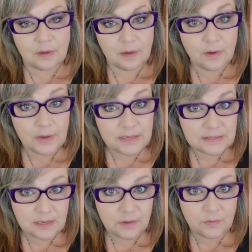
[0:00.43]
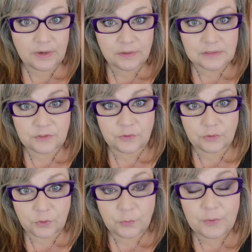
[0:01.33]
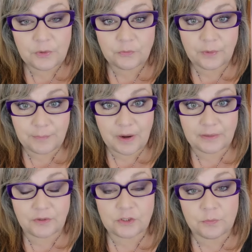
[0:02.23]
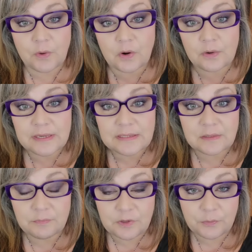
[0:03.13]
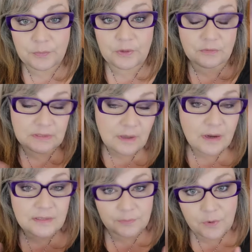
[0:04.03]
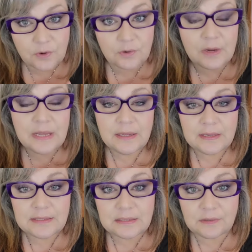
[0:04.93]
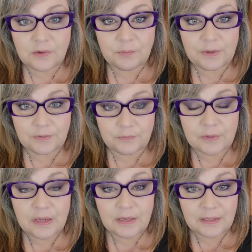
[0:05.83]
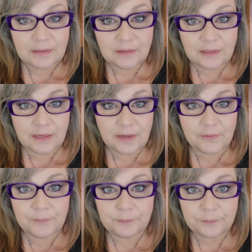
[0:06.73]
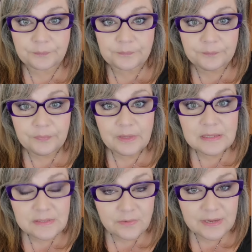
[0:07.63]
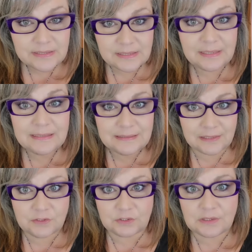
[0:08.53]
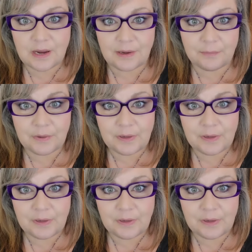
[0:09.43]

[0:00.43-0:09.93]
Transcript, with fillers: Okay, so here's your new moon reminder. Tomorrow is the new moon. Tonight, tomorrow is the new moon in Leo. So it's intention time.